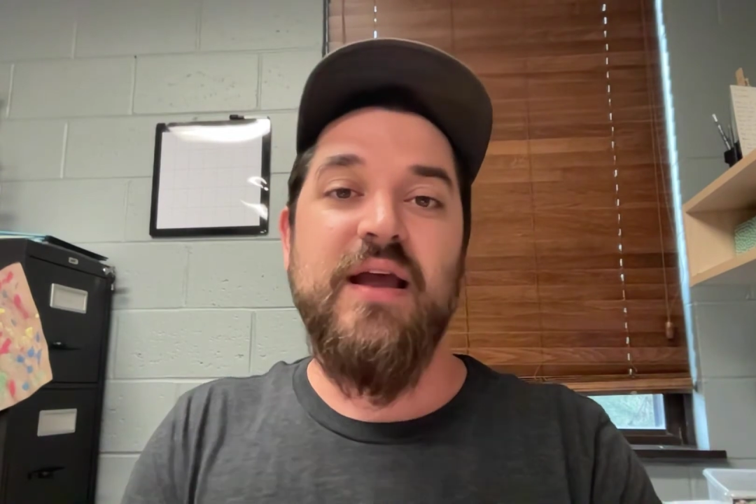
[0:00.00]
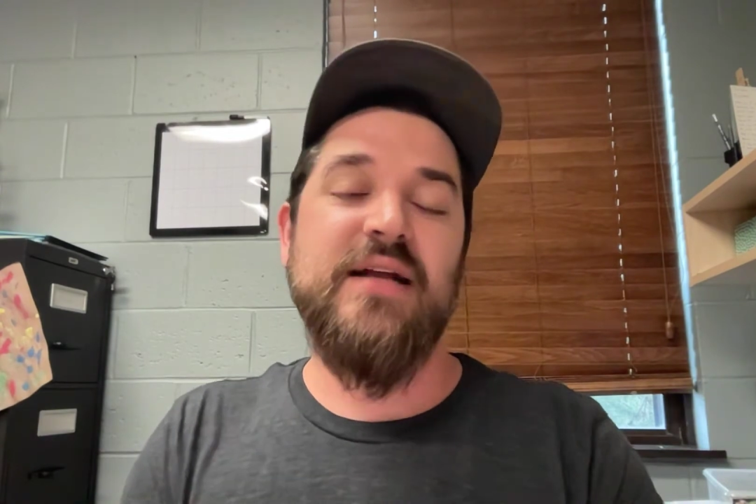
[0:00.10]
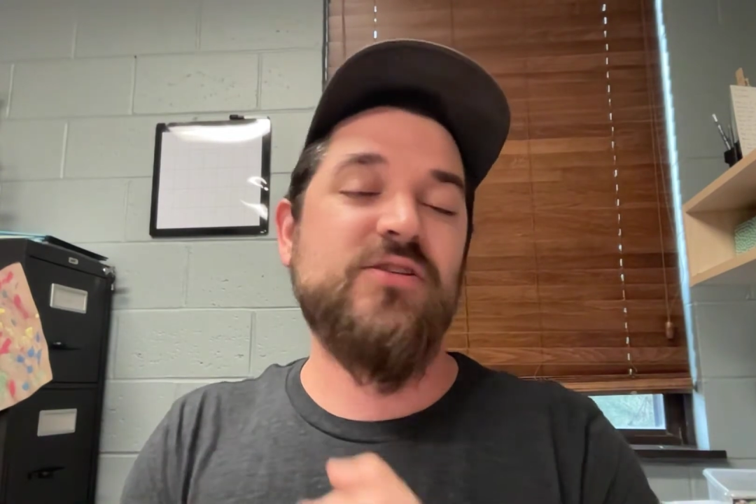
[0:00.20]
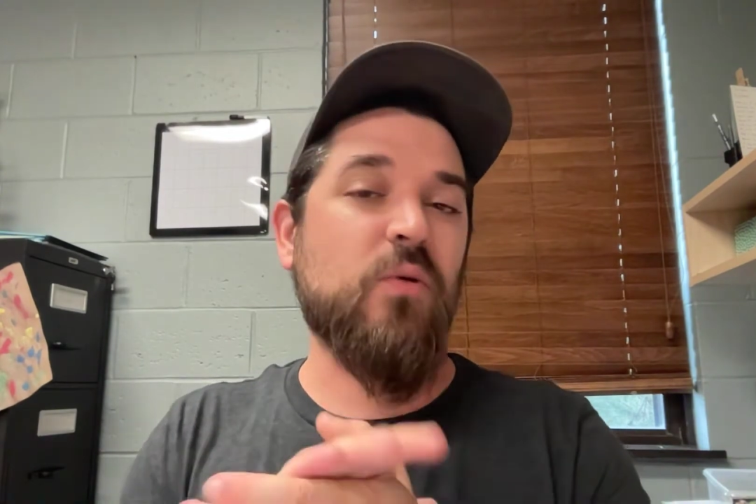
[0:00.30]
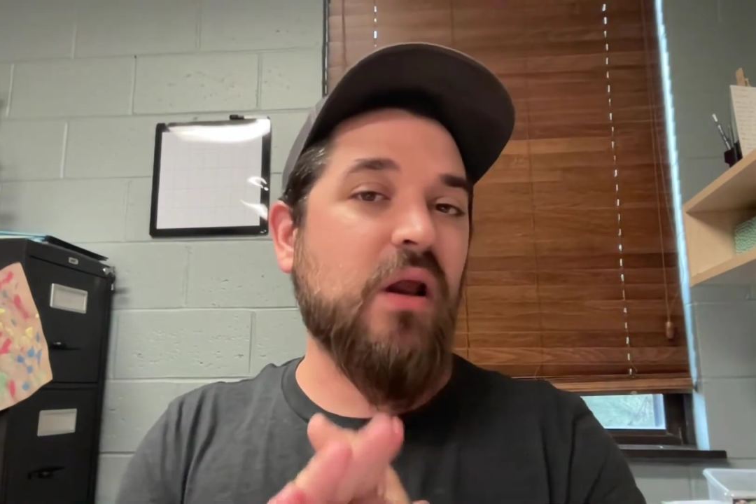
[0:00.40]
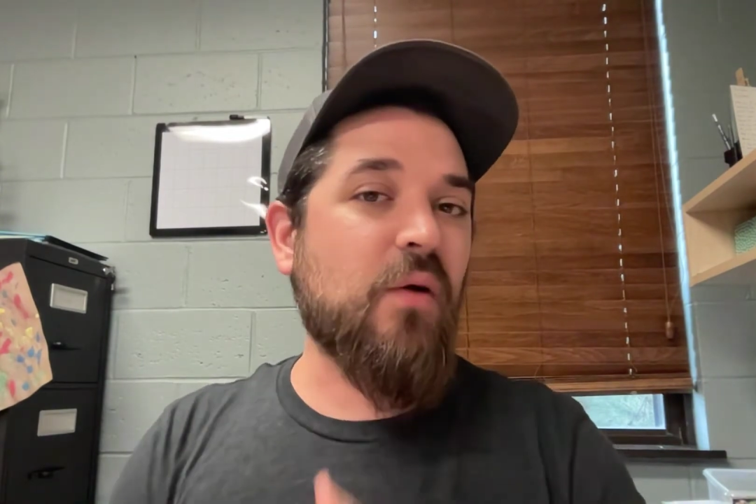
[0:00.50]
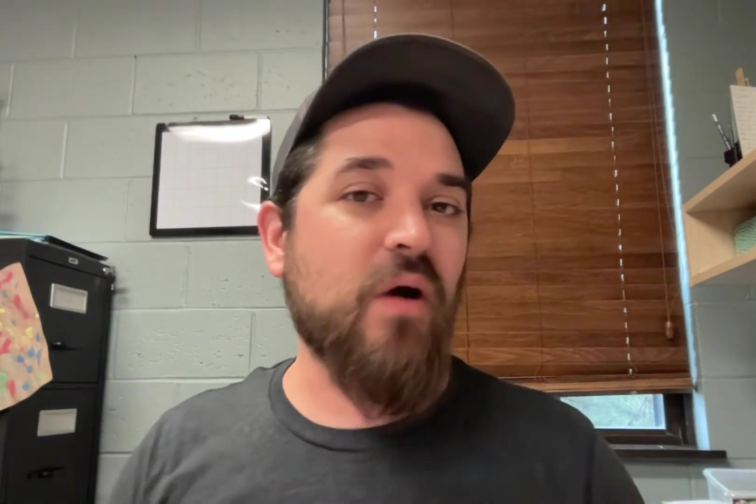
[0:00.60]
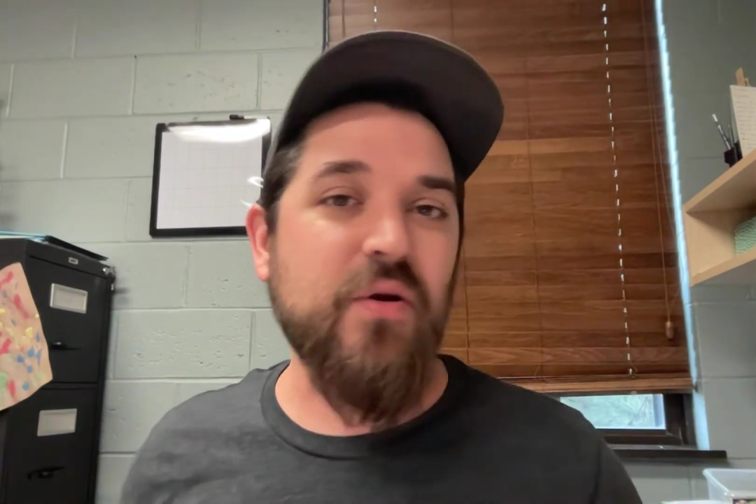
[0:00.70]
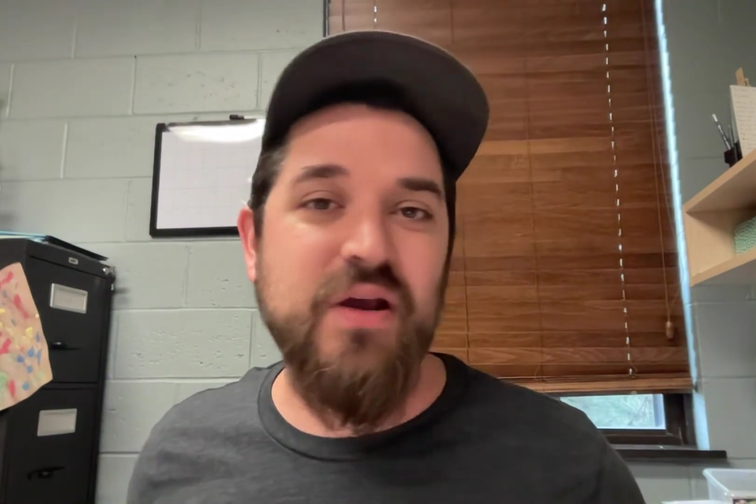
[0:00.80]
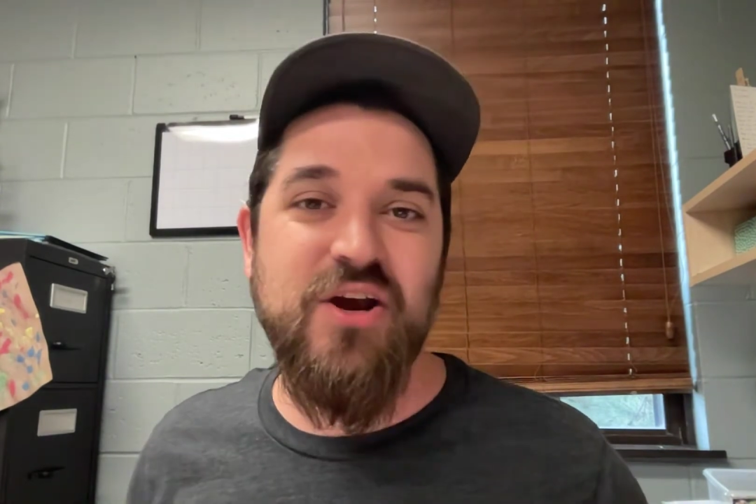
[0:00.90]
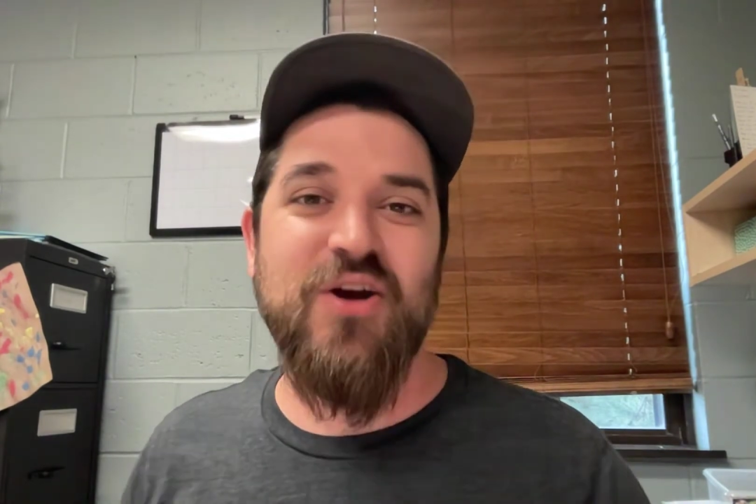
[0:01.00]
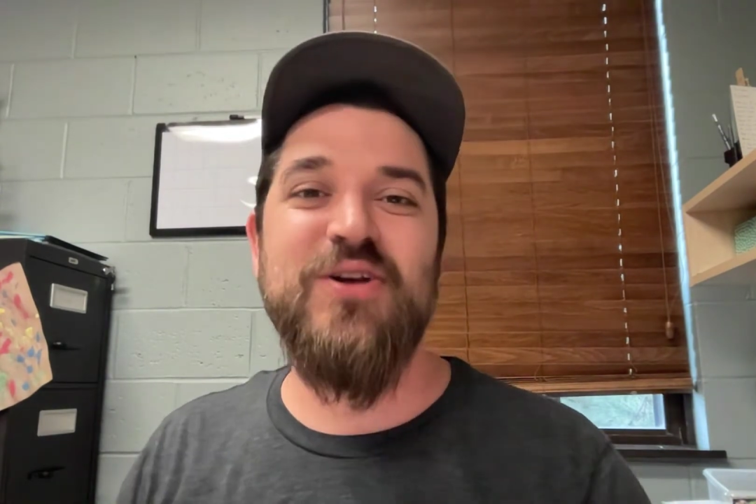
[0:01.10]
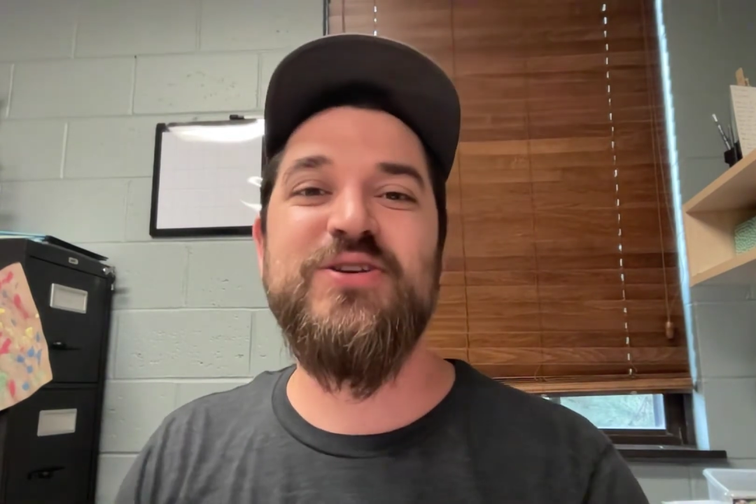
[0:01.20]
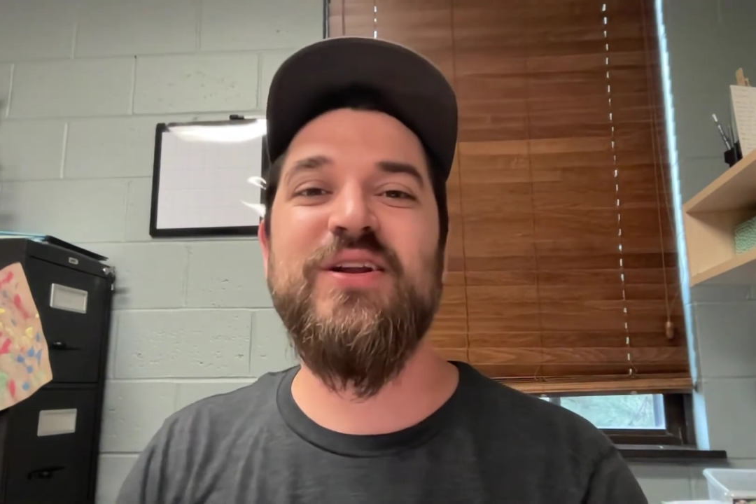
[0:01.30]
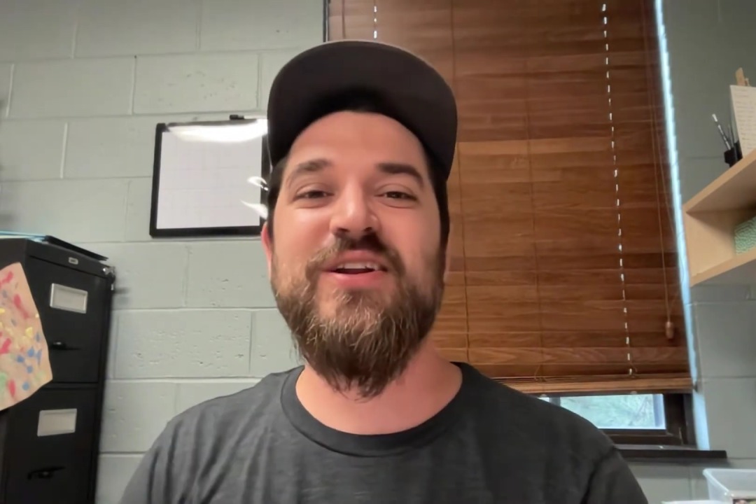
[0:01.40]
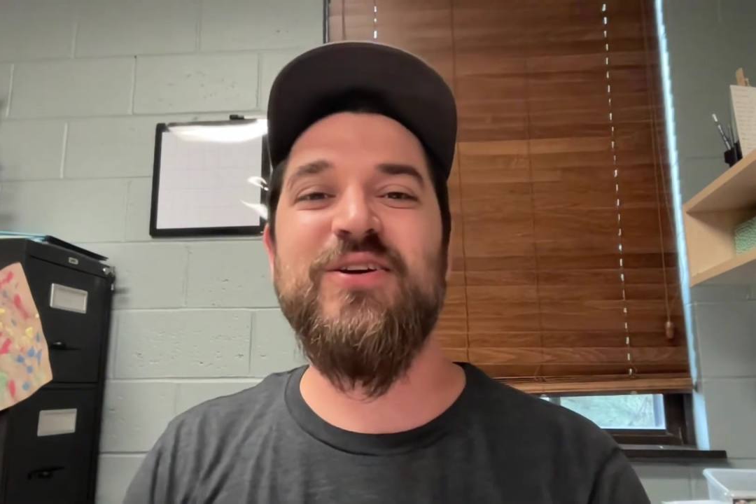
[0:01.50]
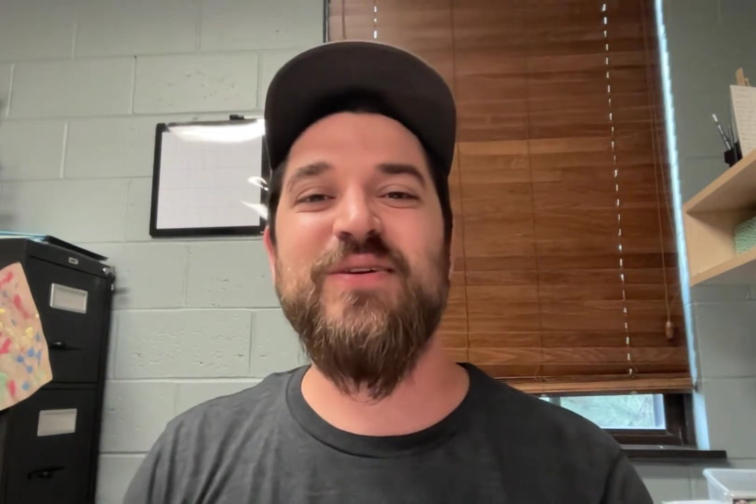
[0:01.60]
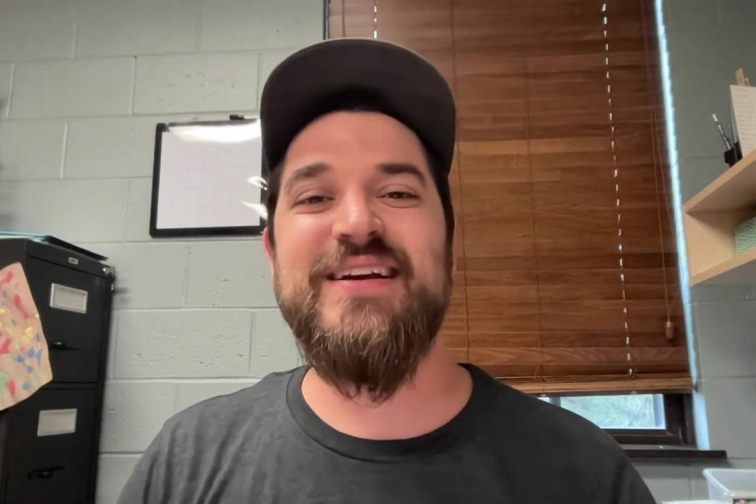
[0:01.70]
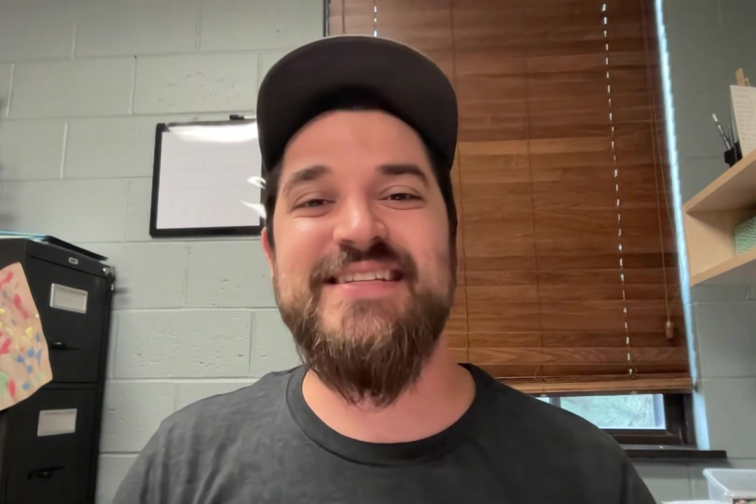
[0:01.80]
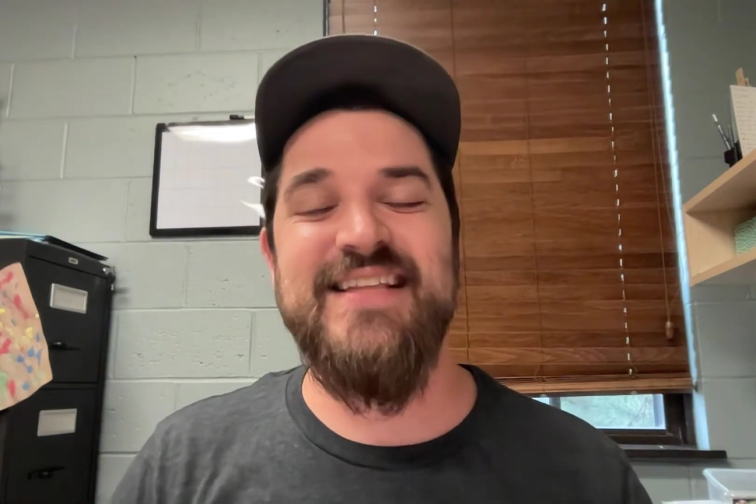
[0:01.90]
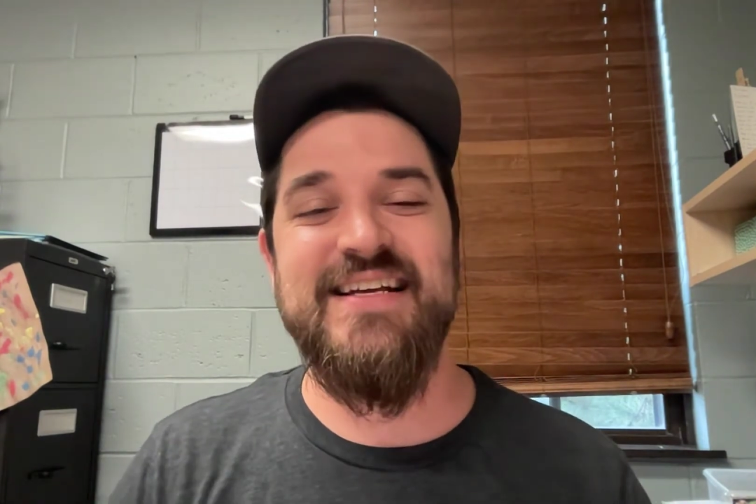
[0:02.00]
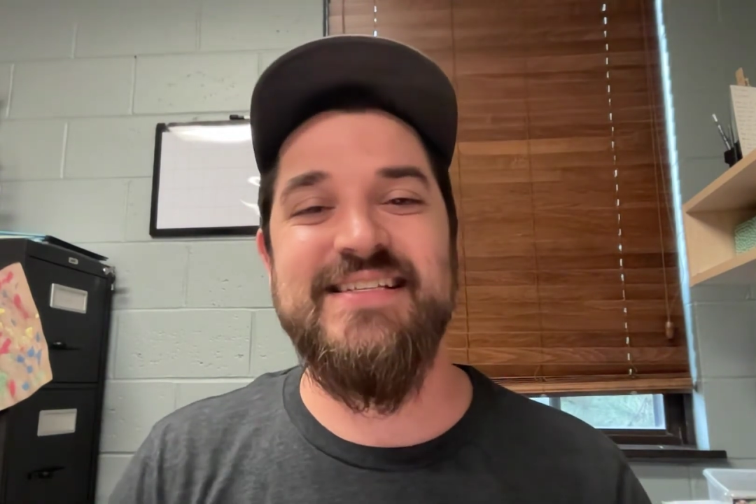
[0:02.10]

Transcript: And so what I want to encourage you to do is this.